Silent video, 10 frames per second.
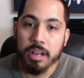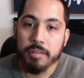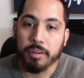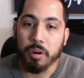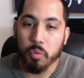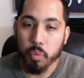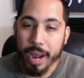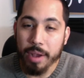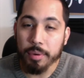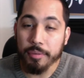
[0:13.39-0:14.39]
for
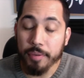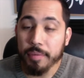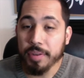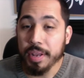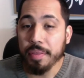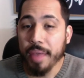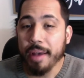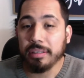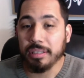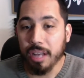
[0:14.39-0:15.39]
around
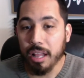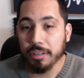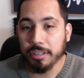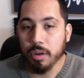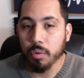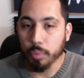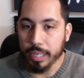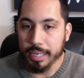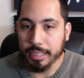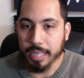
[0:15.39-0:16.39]
$15,000.
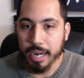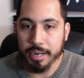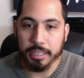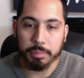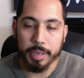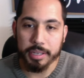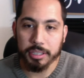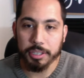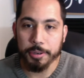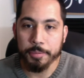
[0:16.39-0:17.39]
Really excited to explain this
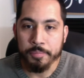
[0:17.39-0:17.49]
to you.